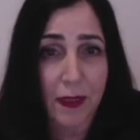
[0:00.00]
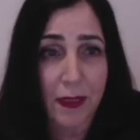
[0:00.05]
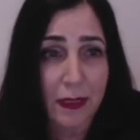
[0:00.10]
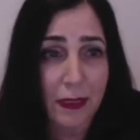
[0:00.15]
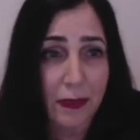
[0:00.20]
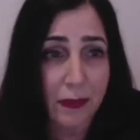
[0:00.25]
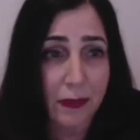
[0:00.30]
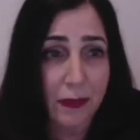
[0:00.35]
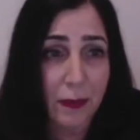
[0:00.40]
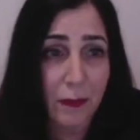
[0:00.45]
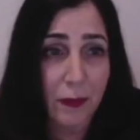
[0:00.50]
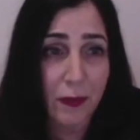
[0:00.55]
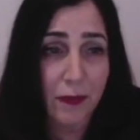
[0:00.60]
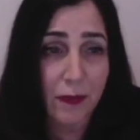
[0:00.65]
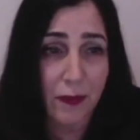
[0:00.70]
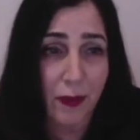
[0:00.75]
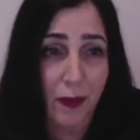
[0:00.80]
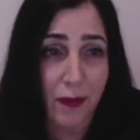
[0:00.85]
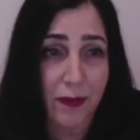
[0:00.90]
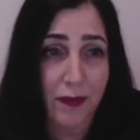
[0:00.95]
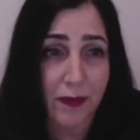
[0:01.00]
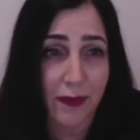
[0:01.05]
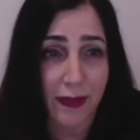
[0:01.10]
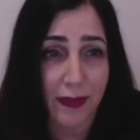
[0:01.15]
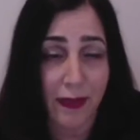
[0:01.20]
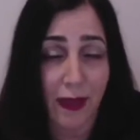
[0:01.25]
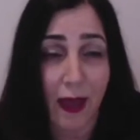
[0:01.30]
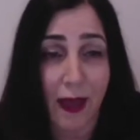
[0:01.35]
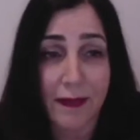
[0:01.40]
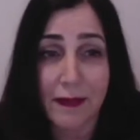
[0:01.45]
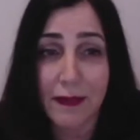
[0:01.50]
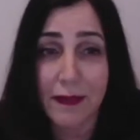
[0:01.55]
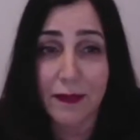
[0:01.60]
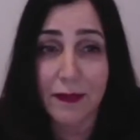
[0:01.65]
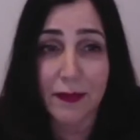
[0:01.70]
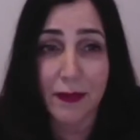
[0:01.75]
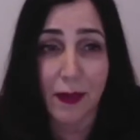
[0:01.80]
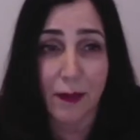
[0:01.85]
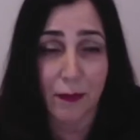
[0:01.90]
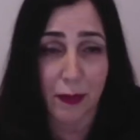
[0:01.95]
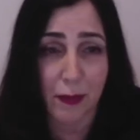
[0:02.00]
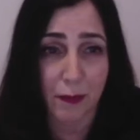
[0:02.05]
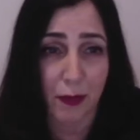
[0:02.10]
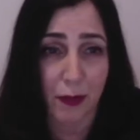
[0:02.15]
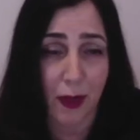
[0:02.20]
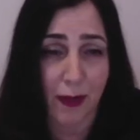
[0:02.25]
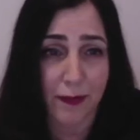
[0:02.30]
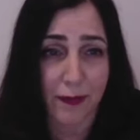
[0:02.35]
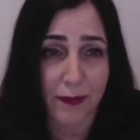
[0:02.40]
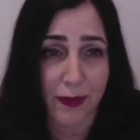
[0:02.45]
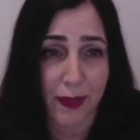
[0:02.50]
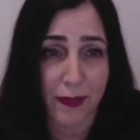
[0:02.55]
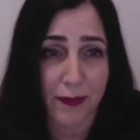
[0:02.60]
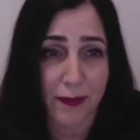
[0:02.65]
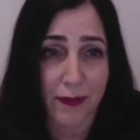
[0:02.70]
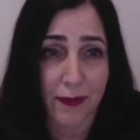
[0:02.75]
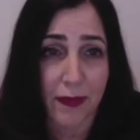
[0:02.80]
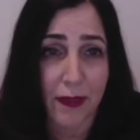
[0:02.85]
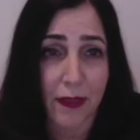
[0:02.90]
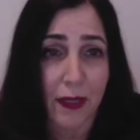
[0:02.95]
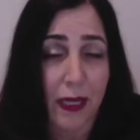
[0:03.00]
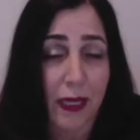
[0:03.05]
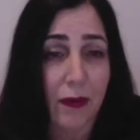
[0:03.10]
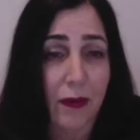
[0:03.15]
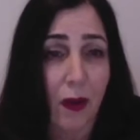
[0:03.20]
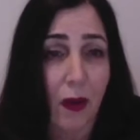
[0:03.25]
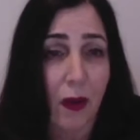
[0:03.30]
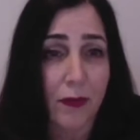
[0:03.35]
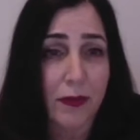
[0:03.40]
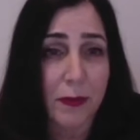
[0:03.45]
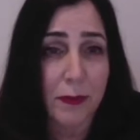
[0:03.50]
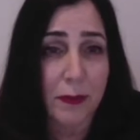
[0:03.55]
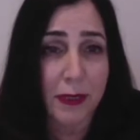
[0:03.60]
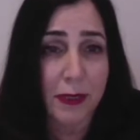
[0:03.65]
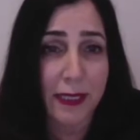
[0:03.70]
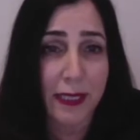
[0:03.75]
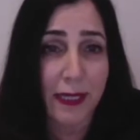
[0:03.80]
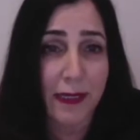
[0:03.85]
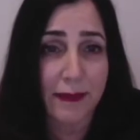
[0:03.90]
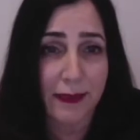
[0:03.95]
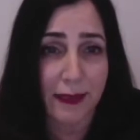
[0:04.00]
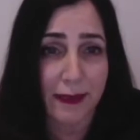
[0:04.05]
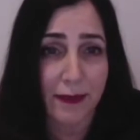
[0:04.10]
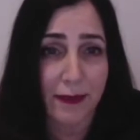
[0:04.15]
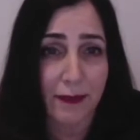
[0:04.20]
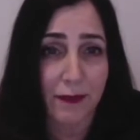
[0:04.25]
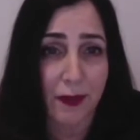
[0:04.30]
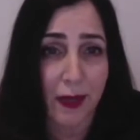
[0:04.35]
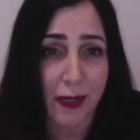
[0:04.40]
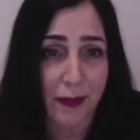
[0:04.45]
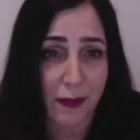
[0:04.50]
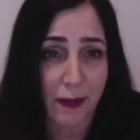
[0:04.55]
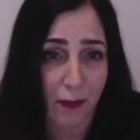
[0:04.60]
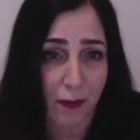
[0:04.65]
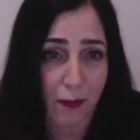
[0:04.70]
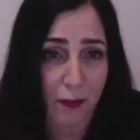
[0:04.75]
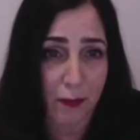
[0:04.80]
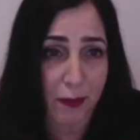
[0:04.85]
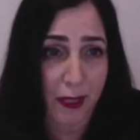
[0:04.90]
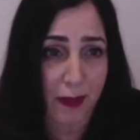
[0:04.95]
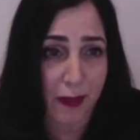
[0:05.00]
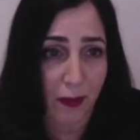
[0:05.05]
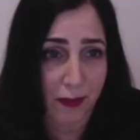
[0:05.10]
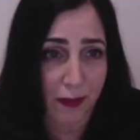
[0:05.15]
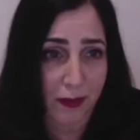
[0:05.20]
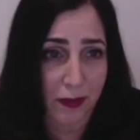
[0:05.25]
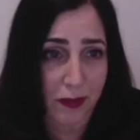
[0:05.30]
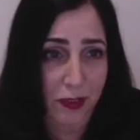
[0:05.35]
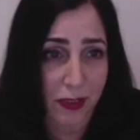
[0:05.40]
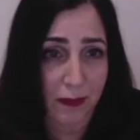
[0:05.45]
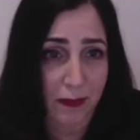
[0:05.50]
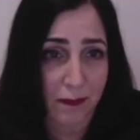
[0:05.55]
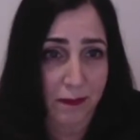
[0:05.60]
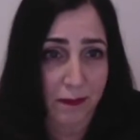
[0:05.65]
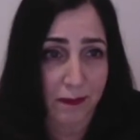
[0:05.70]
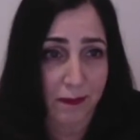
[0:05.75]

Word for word: yielding results that guide the discovery process and ultimately identify novel biology.